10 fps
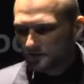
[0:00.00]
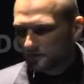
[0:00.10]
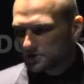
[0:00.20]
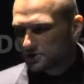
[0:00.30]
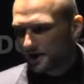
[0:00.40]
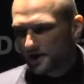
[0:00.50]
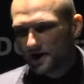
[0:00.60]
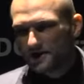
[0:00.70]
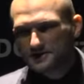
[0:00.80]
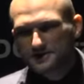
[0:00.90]
much of
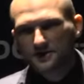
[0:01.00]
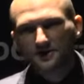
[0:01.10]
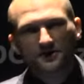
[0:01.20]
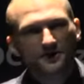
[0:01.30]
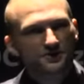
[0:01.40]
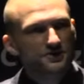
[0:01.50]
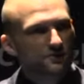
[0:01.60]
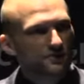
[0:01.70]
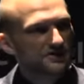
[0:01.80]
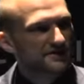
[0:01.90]
Al-Qaeda's senior leadership
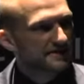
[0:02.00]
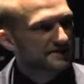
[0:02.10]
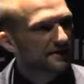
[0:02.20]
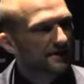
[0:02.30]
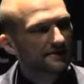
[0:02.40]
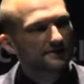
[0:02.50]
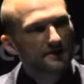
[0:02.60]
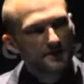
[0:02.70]
was decimated.